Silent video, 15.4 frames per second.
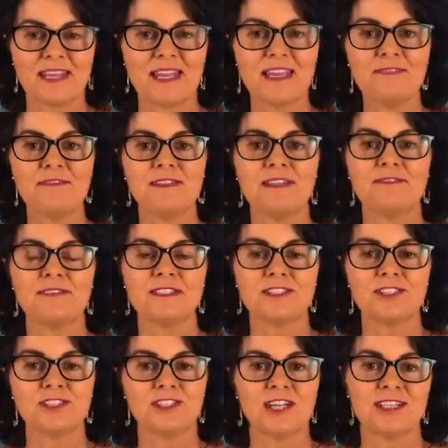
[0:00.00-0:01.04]
Even if
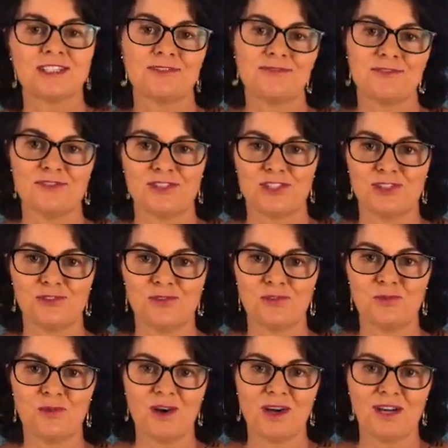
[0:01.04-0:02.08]
it's just for a
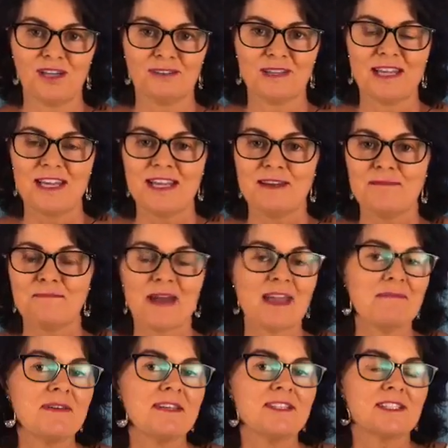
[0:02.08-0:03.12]
short while,
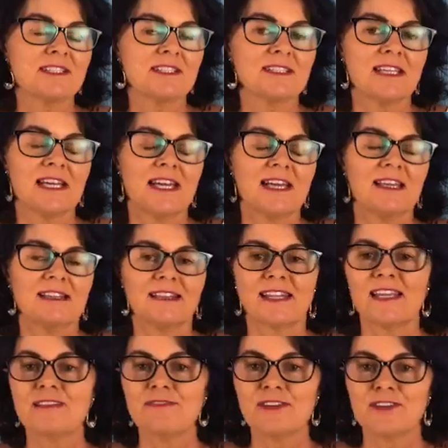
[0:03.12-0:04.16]
maybe just
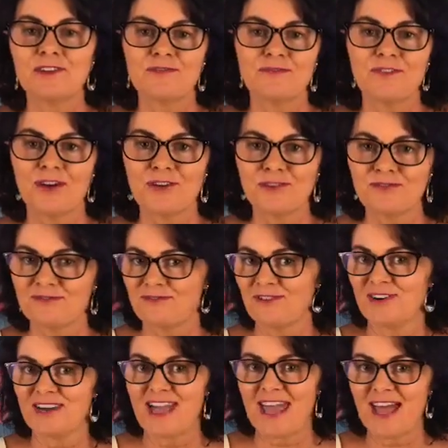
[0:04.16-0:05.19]
leaving your phone for
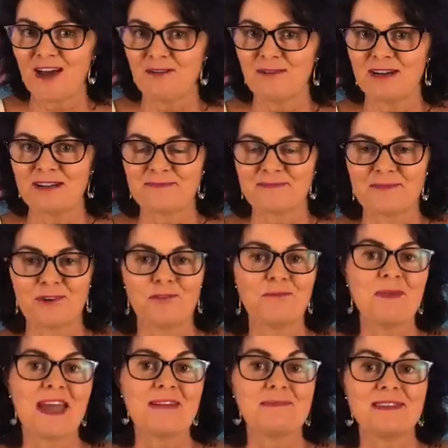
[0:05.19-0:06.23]
an hour or
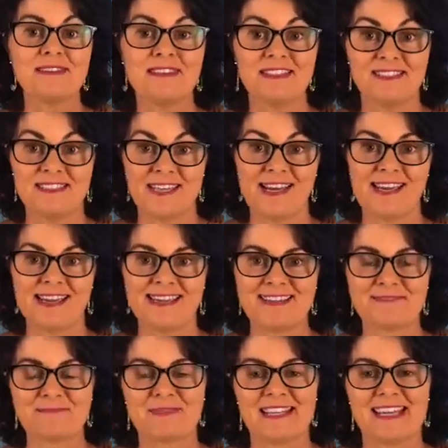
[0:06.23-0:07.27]
maybe the day
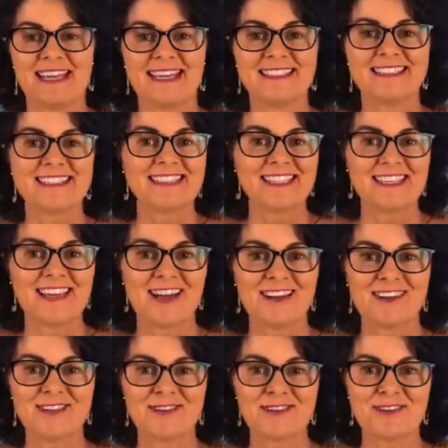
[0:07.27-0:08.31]
and see how
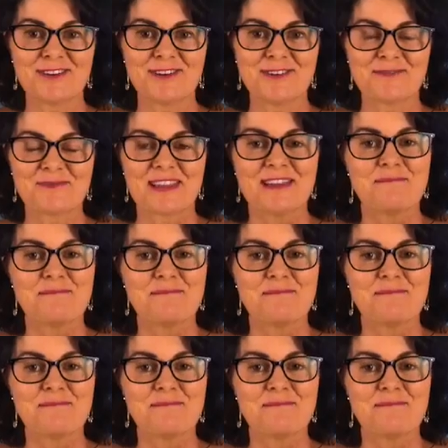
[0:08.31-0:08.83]
you go.